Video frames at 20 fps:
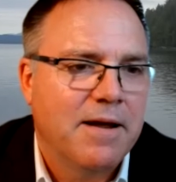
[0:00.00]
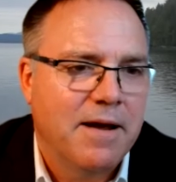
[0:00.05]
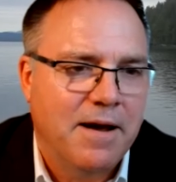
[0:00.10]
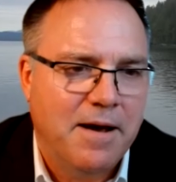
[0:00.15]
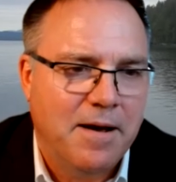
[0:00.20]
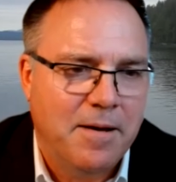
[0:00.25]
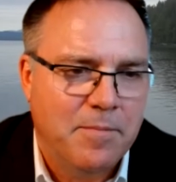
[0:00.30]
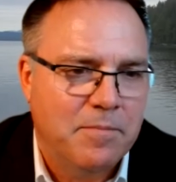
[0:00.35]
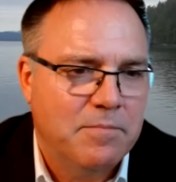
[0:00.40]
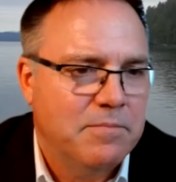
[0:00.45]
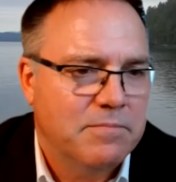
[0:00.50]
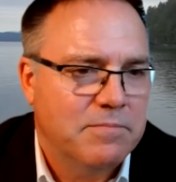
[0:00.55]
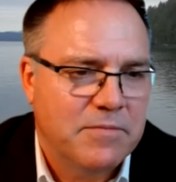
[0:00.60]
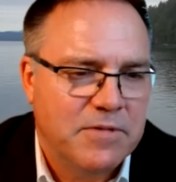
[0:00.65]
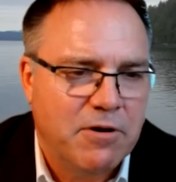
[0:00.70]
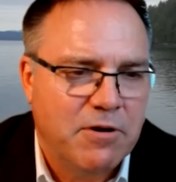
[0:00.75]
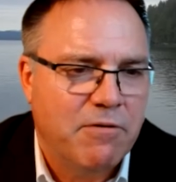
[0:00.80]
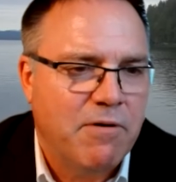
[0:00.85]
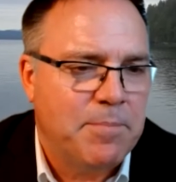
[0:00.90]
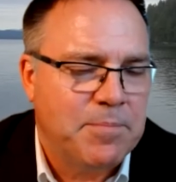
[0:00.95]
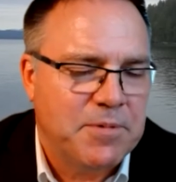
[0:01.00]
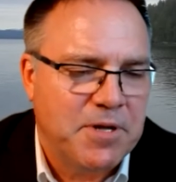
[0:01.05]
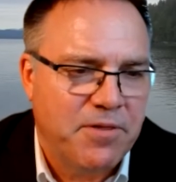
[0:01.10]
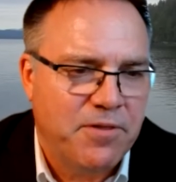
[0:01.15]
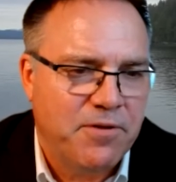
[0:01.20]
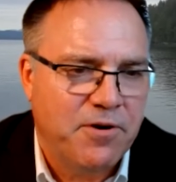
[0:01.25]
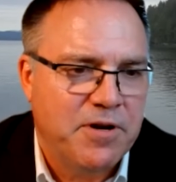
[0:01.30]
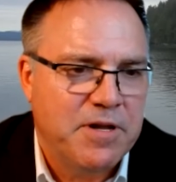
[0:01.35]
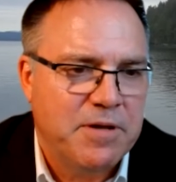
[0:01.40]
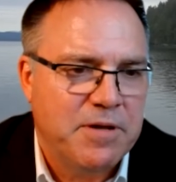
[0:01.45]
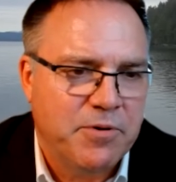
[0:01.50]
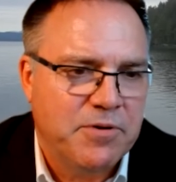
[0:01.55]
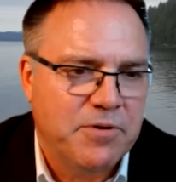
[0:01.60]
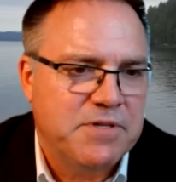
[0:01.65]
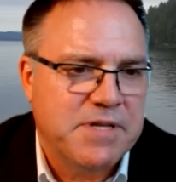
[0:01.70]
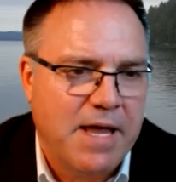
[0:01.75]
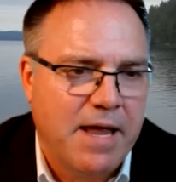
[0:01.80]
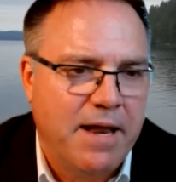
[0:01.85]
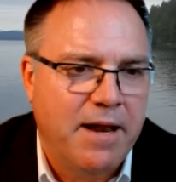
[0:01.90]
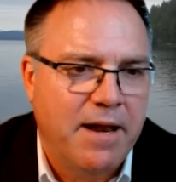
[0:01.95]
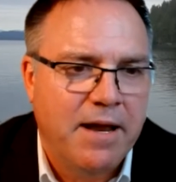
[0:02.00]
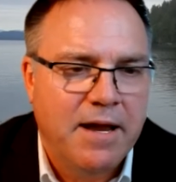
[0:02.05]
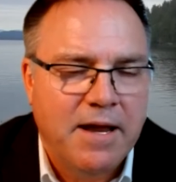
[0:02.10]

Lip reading: up to 30%.